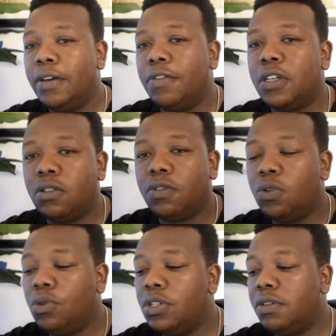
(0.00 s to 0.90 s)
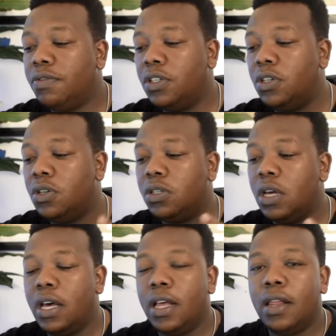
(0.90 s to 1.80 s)
First of all, watching videos.
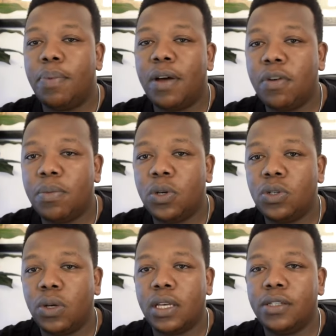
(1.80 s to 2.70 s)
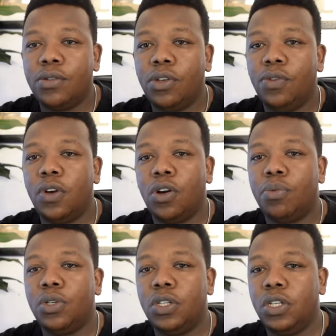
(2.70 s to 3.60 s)
The platform also gets to give you an
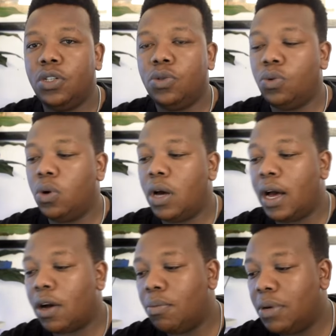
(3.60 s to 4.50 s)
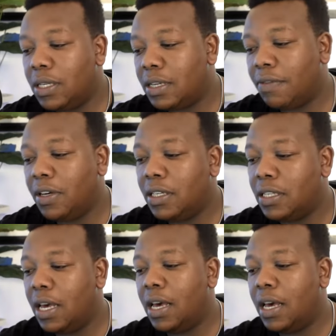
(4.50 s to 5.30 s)
opportunity to complete surveys.